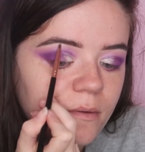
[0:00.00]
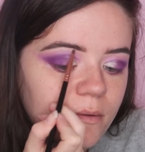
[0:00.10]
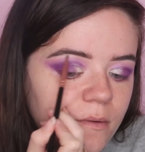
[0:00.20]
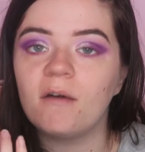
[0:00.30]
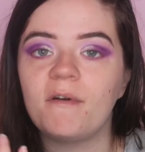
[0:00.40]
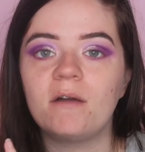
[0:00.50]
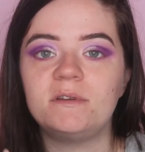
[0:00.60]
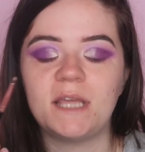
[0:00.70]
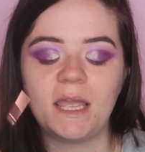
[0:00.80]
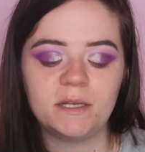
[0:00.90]
I love
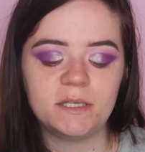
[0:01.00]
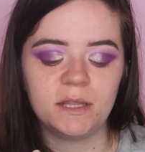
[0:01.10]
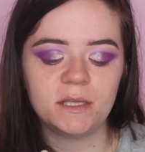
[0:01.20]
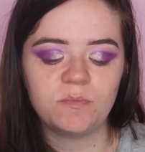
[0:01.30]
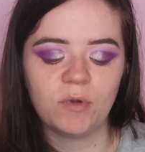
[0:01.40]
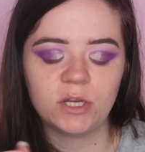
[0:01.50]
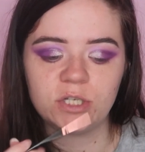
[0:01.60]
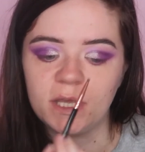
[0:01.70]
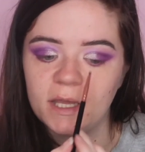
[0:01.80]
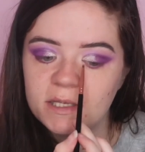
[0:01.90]
how dainty this
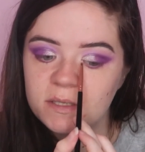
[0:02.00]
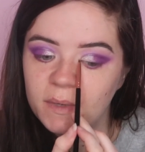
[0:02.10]
brush is.